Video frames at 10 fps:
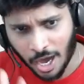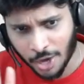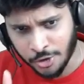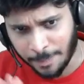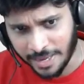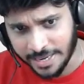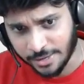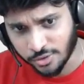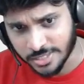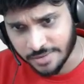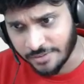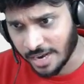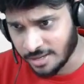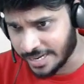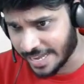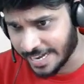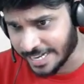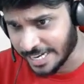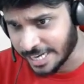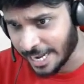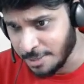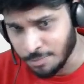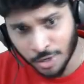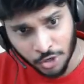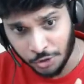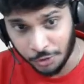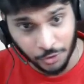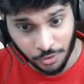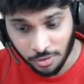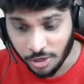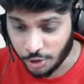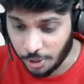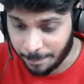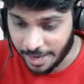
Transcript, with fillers: Are you paying 8,500 at a time? No, you are